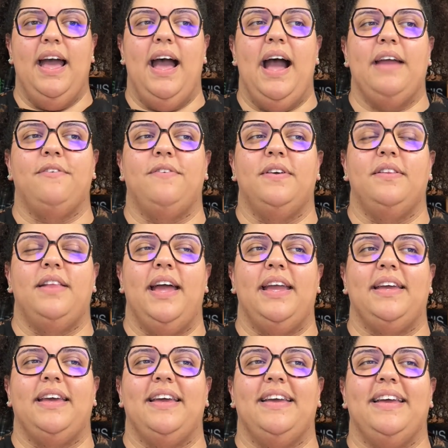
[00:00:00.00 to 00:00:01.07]
I feel
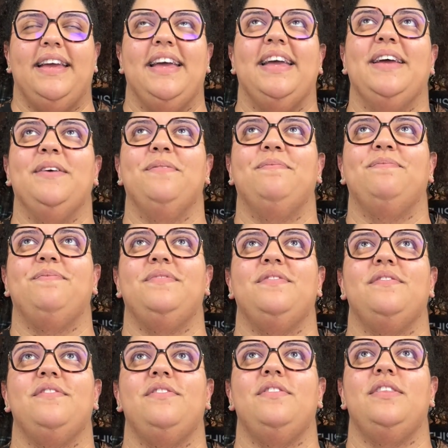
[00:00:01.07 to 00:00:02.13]
like
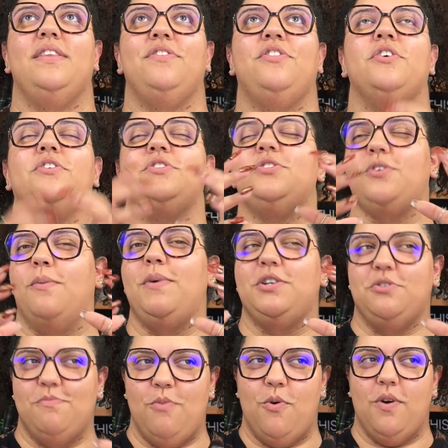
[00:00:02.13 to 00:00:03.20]
there's so
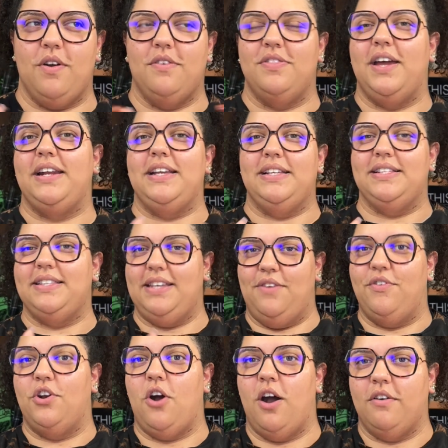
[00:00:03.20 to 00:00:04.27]
much more that is
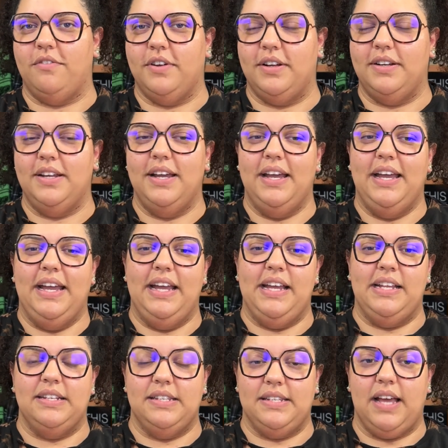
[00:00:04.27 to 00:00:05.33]
even offered
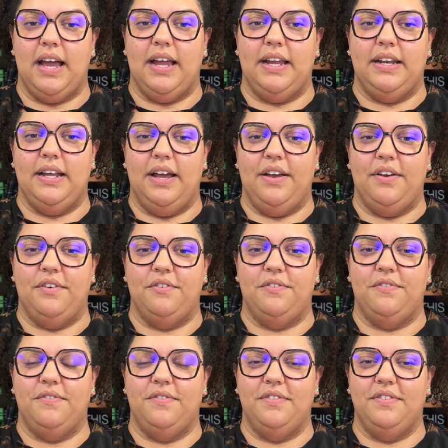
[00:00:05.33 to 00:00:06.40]
inside of
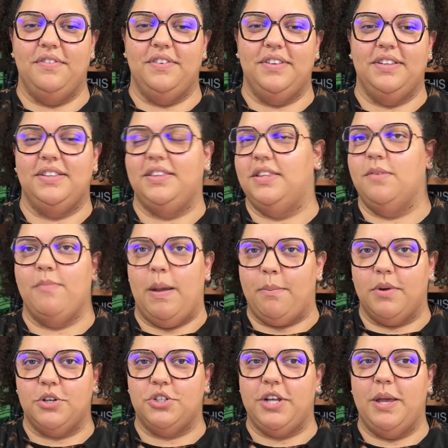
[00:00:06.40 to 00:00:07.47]
the
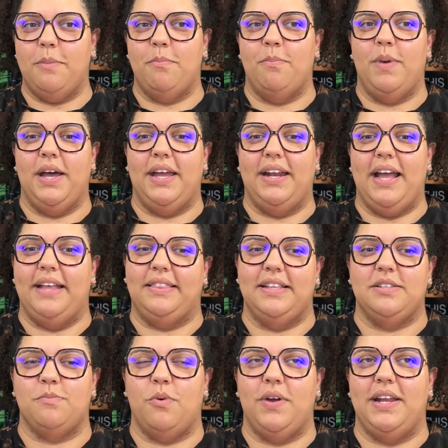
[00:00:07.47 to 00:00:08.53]
membership, but at
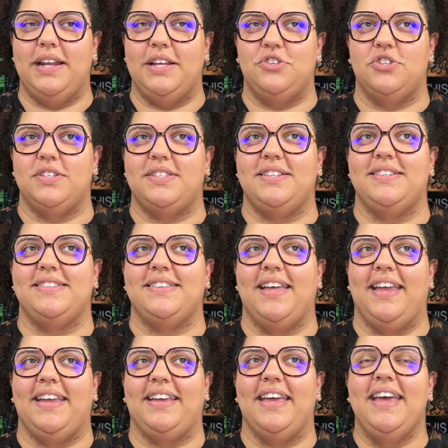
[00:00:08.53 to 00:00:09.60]
this point, it just is
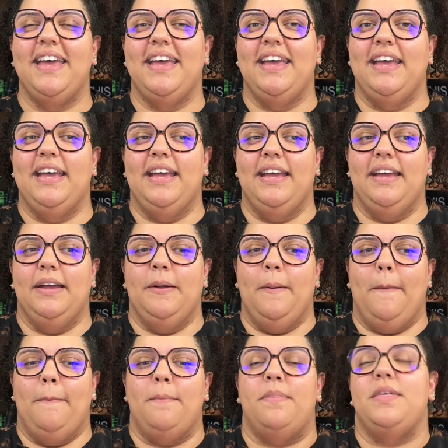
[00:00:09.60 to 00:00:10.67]
like
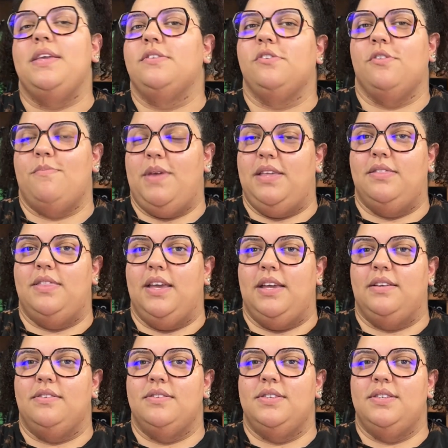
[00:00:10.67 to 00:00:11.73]
these are the main
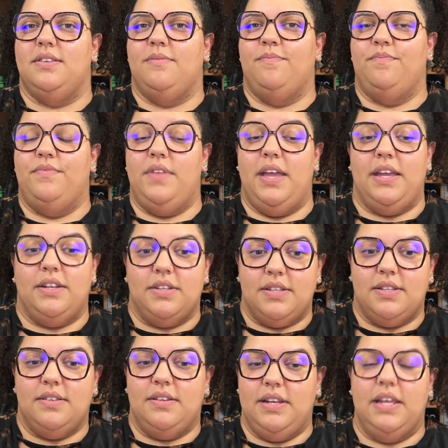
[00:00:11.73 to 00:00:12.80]
things
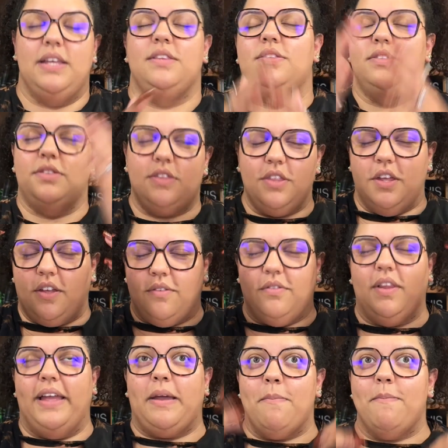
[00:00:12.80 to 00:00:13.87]
and the like